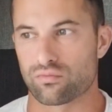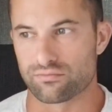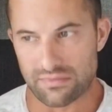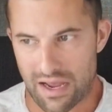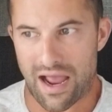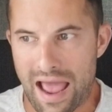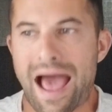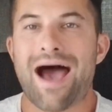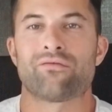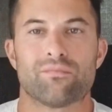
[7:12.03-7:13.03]
I
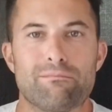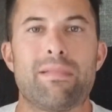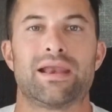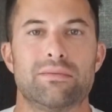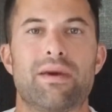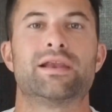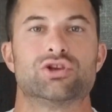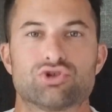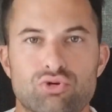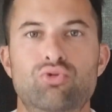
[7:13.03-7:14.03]
have many, many
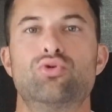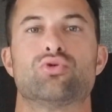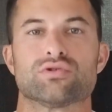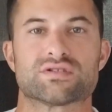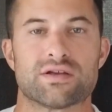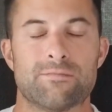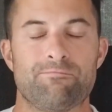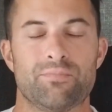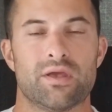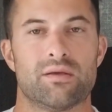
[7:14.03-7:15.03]
tools
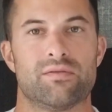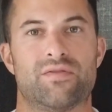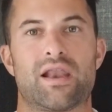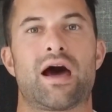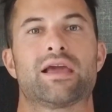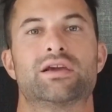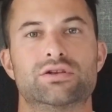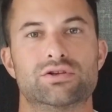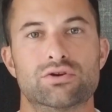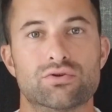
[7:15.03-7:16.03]
that I can
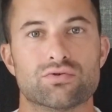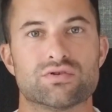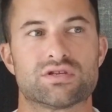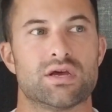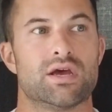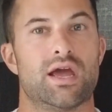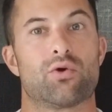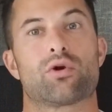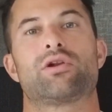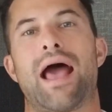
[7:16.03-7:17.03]
use in
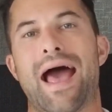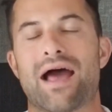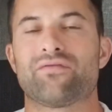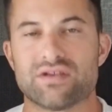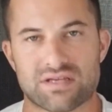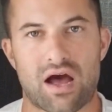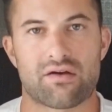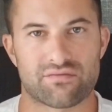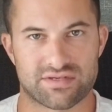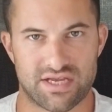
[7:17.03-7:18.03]
order to have these
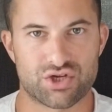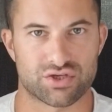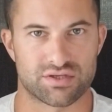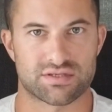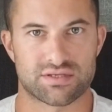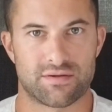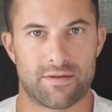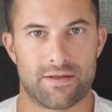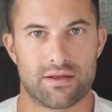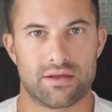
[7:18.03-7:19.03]
conversations.
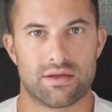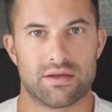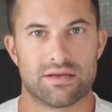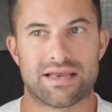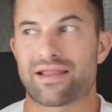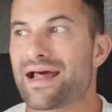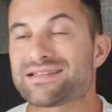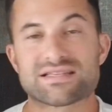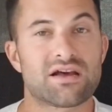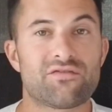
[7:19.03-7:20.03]
Now that
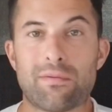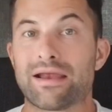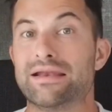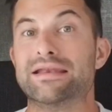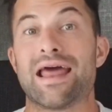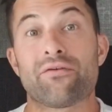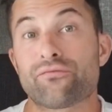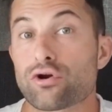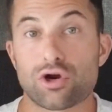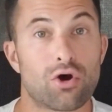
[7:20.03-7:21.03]
stuff might never
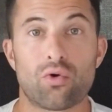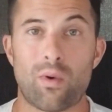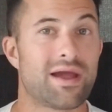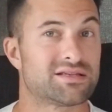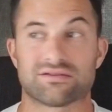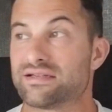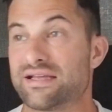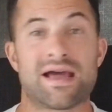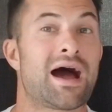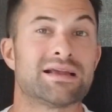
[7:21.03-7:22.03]
go away. Till the day
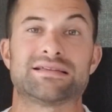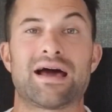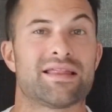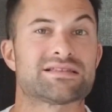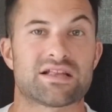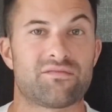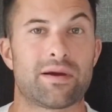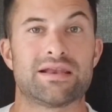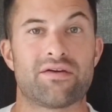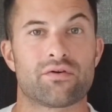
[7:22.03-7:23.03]
I die, that stuff might
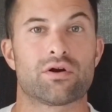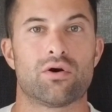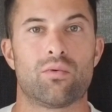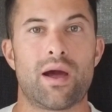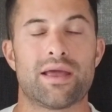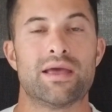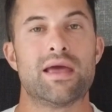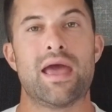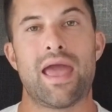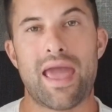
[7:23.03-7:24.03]
never go away.
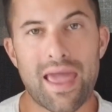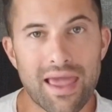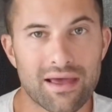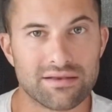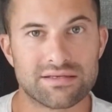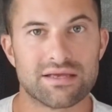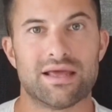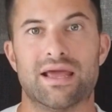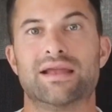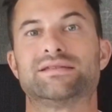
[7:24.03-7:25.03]
And
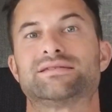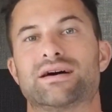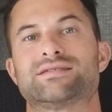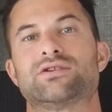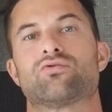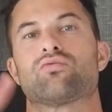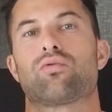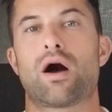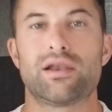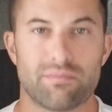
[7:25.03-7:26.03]
it doesn't
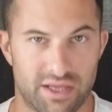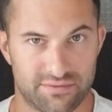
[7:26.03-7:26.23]
run me.